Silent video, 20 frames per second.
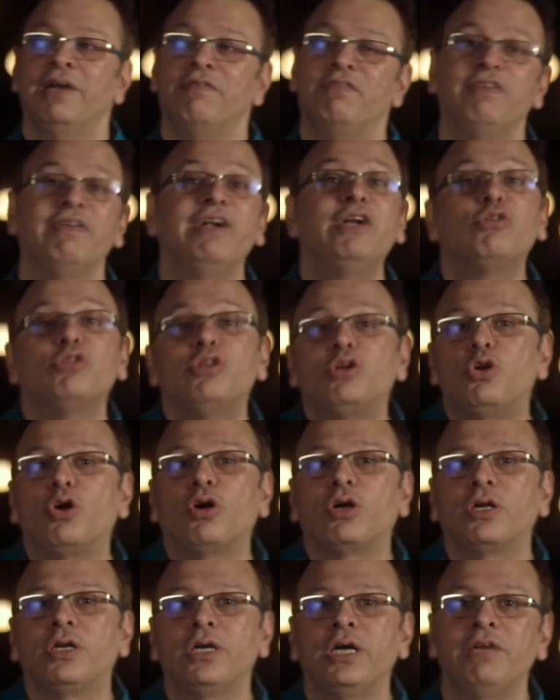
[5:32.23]
We went to the
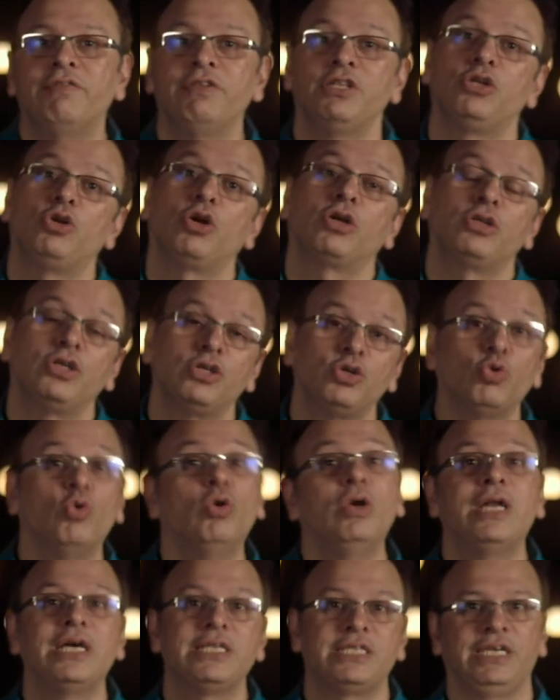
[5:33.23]
doctor, and when the doctor
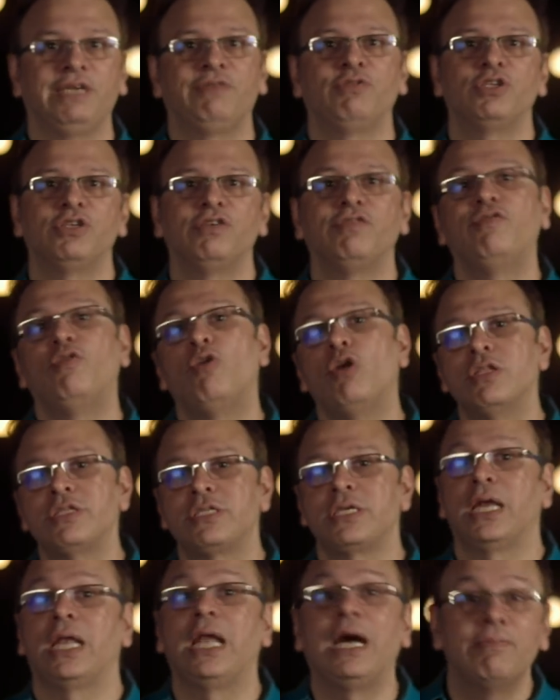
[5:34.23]
told us it was a
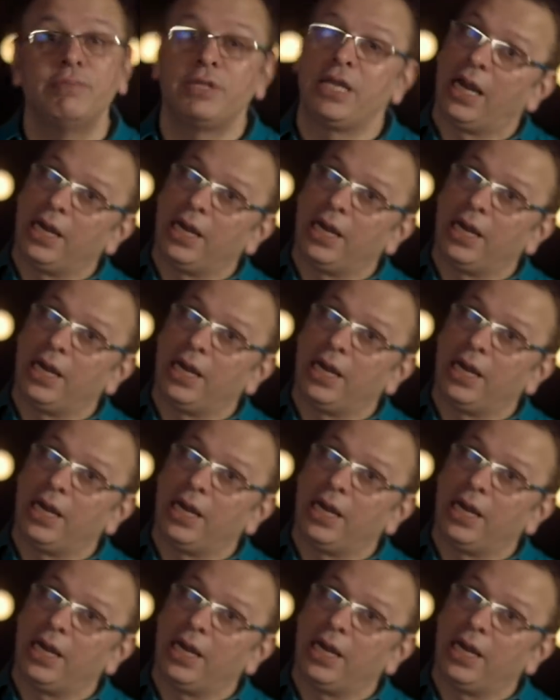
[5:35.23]
false alarm,